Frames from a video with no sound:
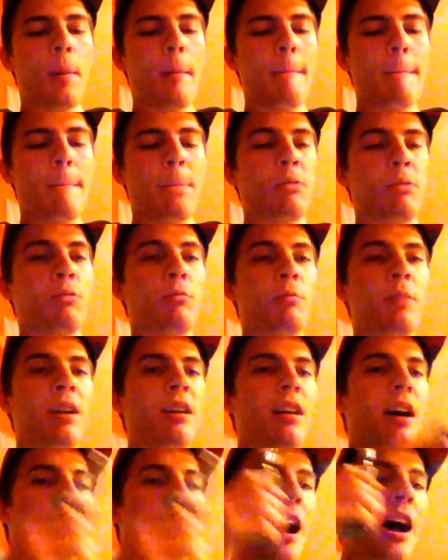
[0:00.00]
Boom.
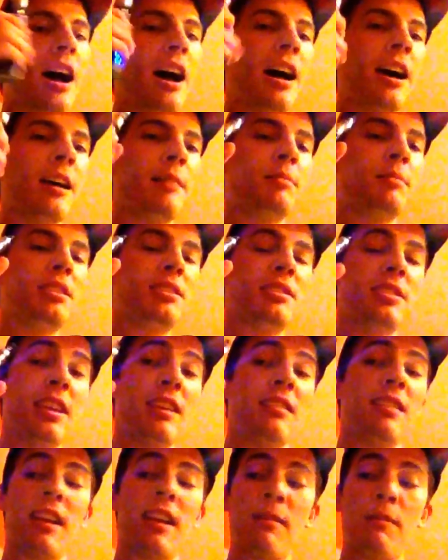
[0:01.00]
I'm going to
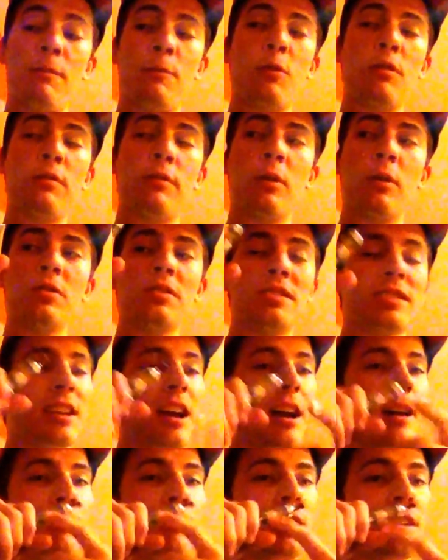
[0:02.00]
say that 4 volts
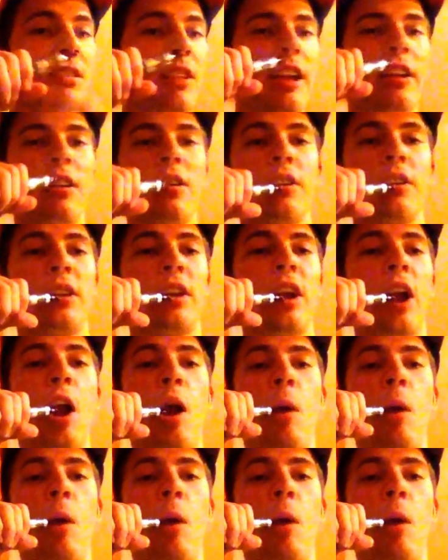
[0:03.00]
I'm going to like on here.